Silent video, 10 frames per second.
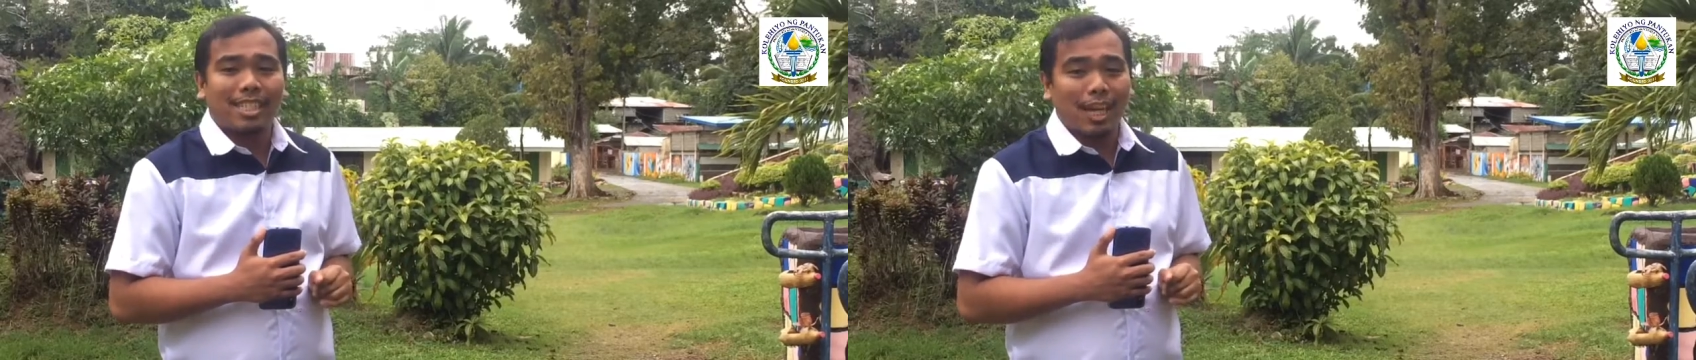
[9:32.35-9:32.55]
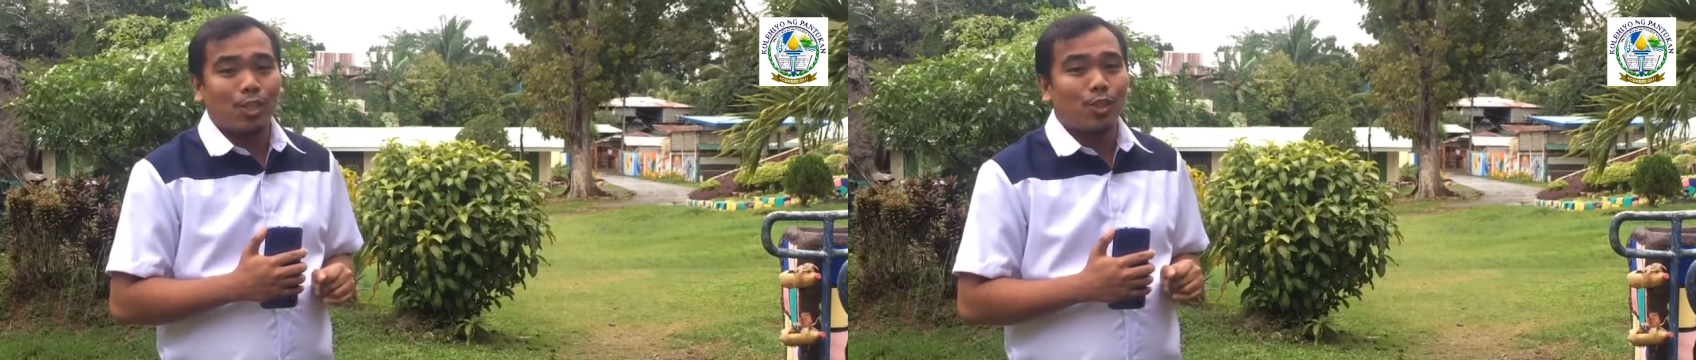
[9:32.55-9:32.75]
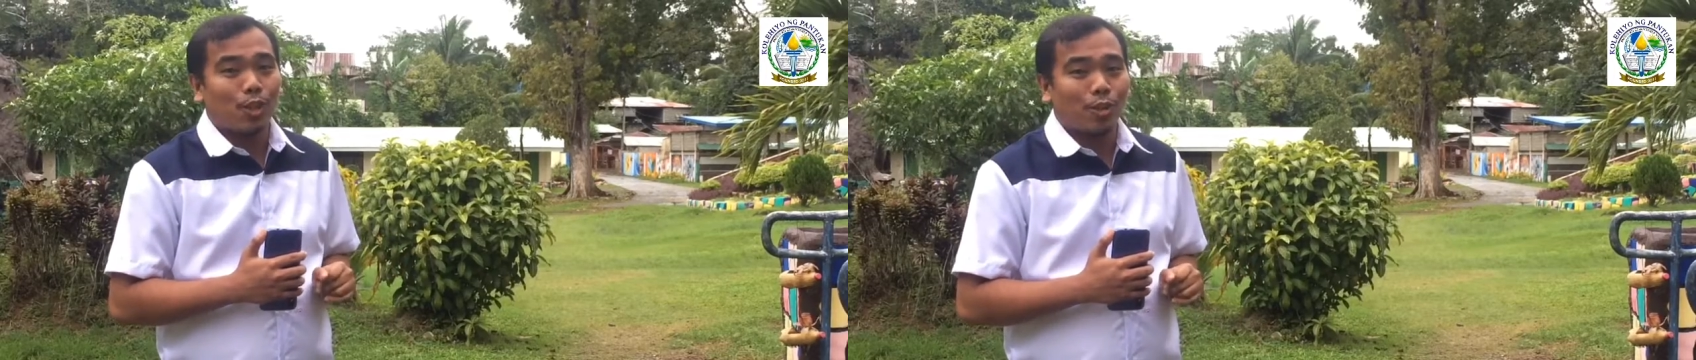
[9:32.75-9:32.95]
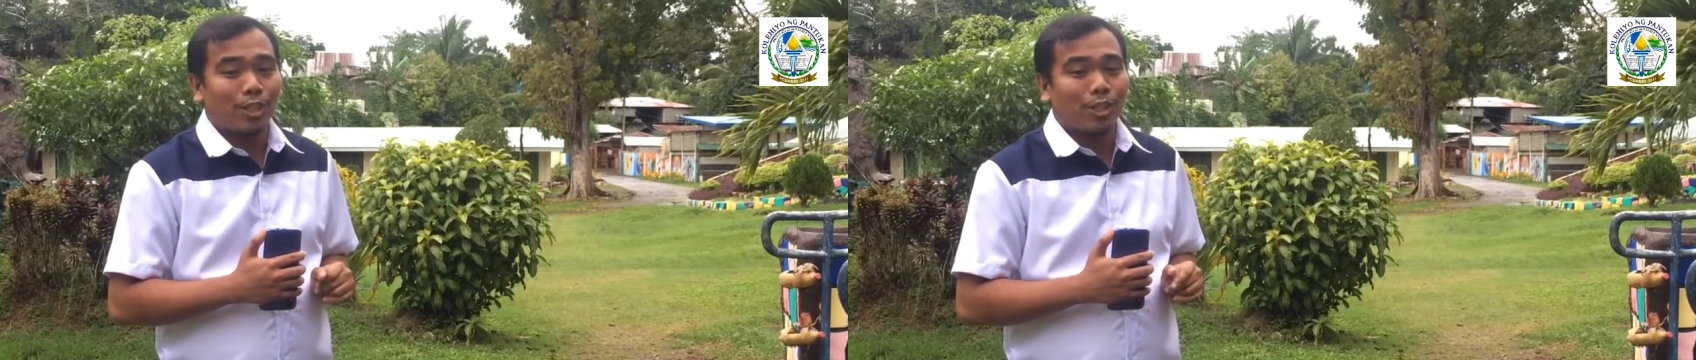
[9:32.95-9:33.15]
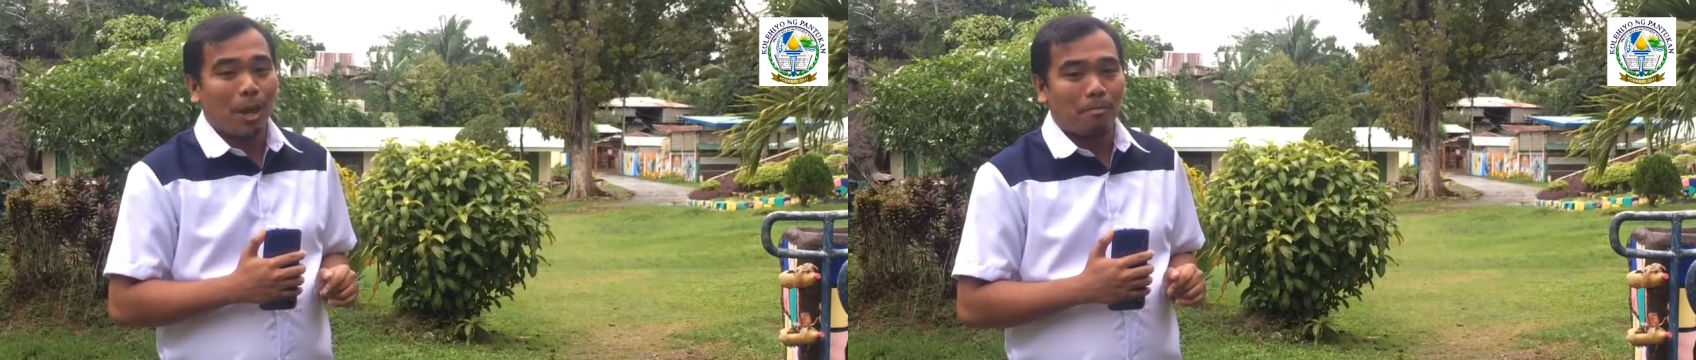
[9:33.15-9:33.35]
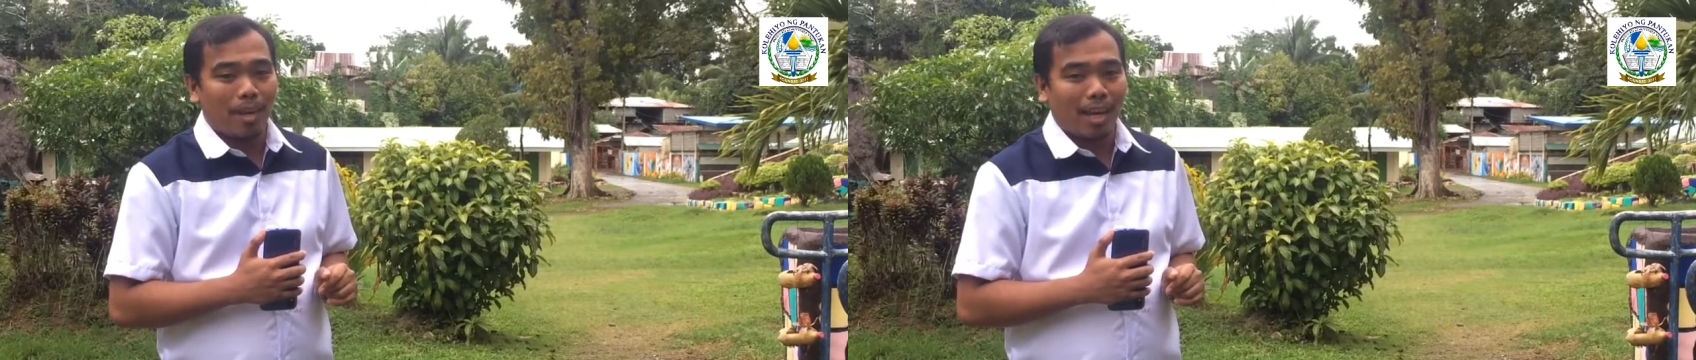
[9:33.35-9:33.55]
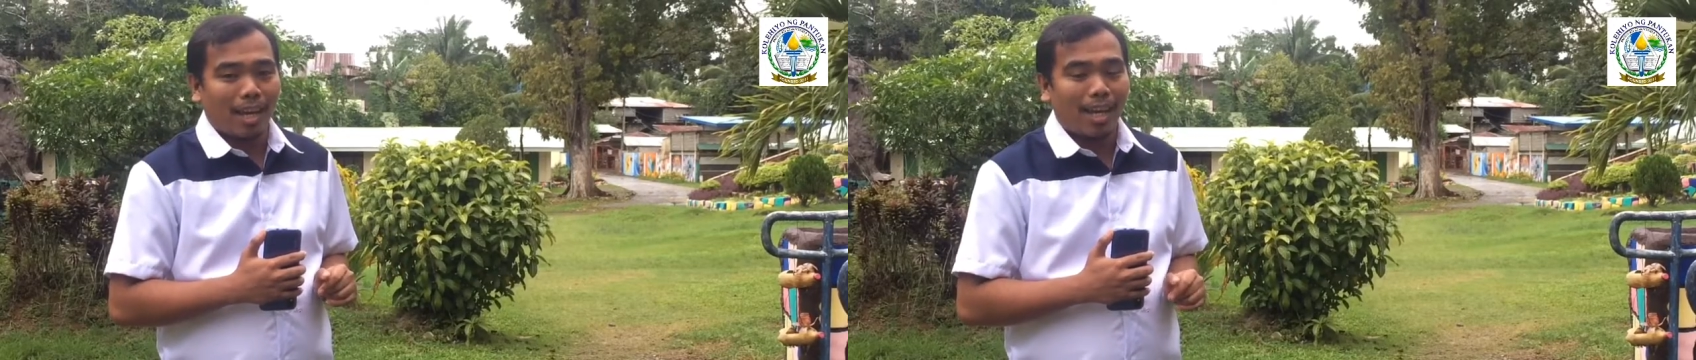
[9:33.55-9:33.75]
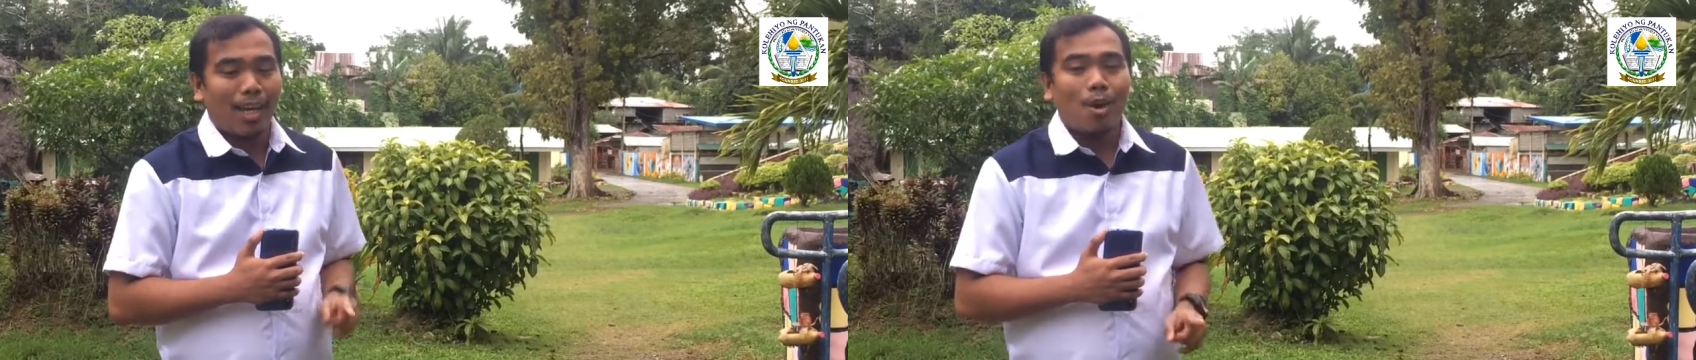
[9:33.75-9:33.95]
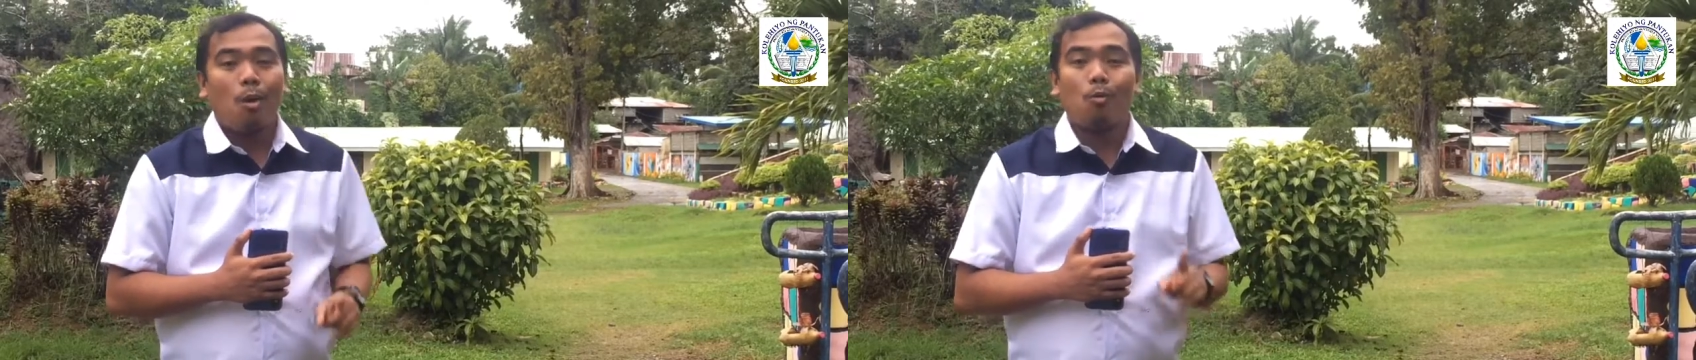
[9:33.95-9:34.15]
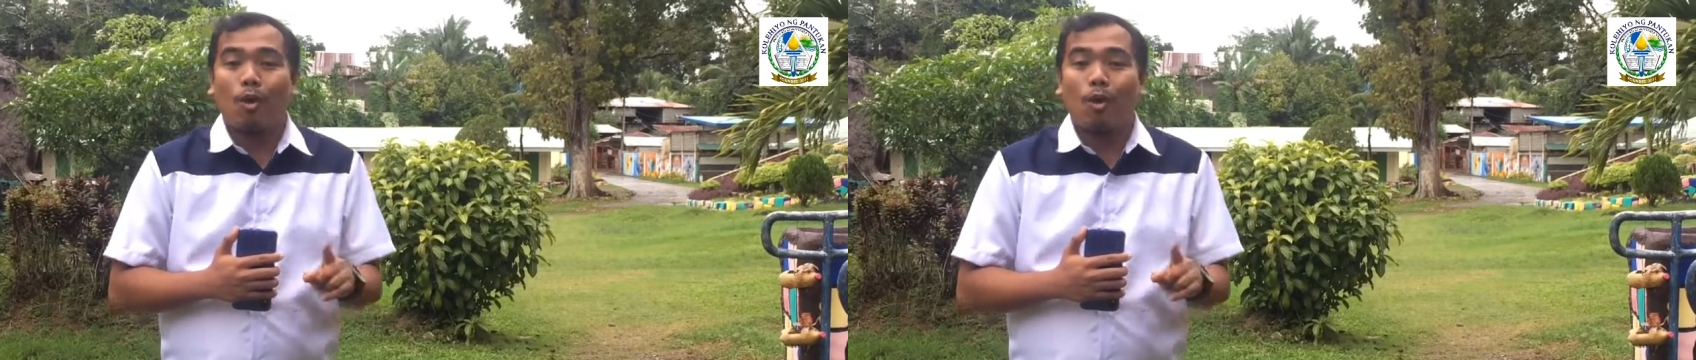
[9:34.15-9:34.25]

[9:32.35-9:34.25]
will discuss another topic.